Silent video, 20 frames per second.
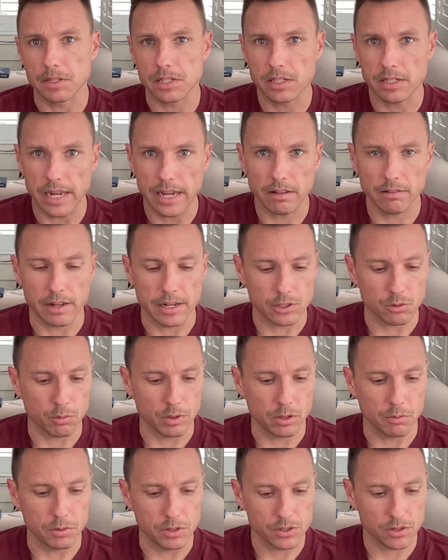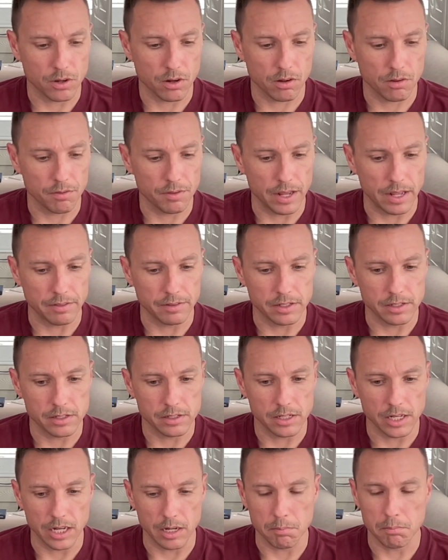State last week, we saw that this
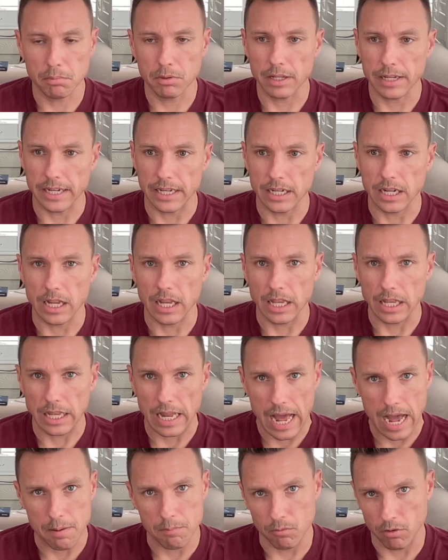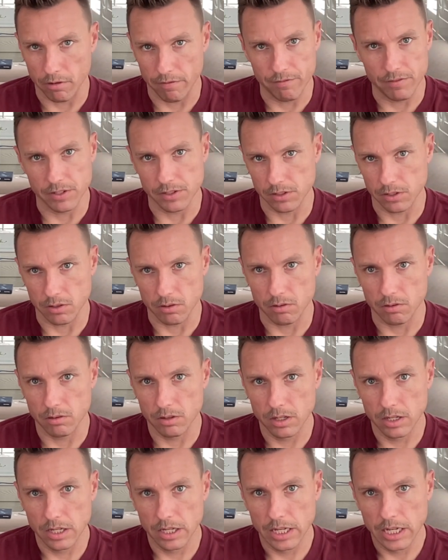team played a lot more physical.
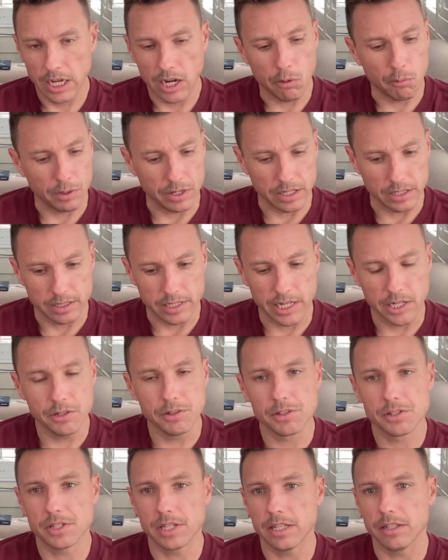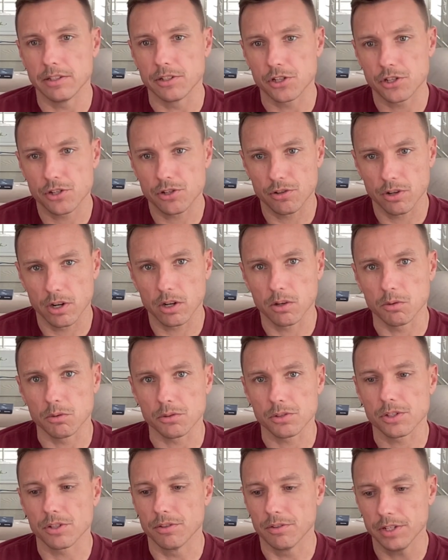And we continue to see the
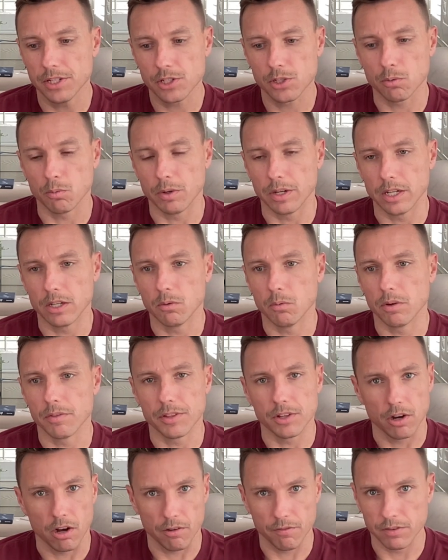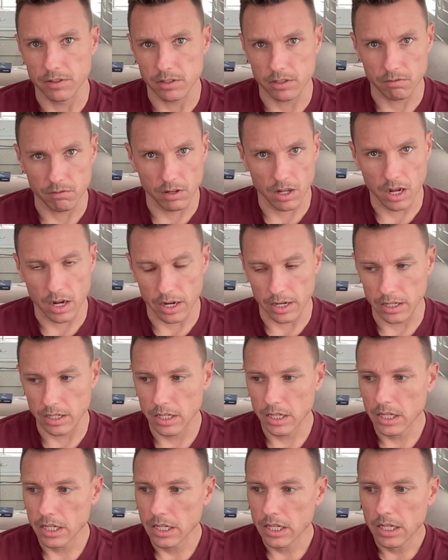struggles this week with the offensive line.
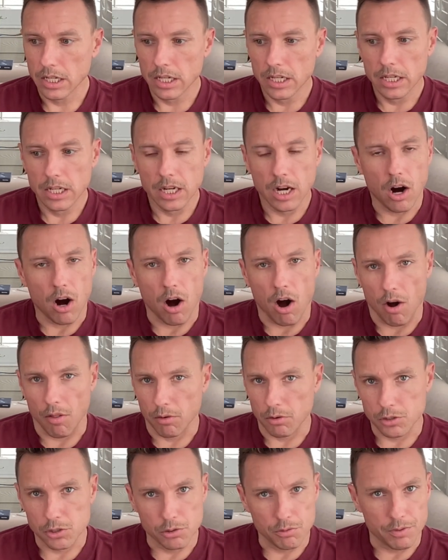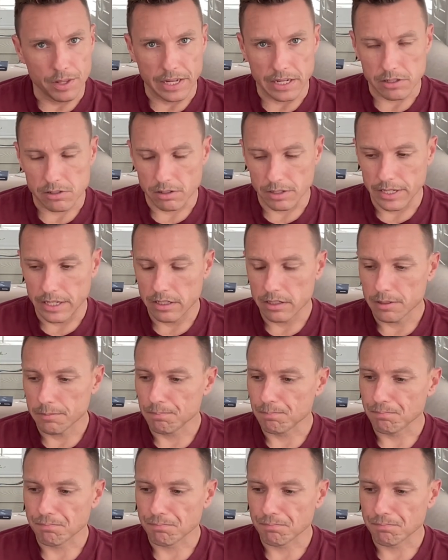Are those two things linked?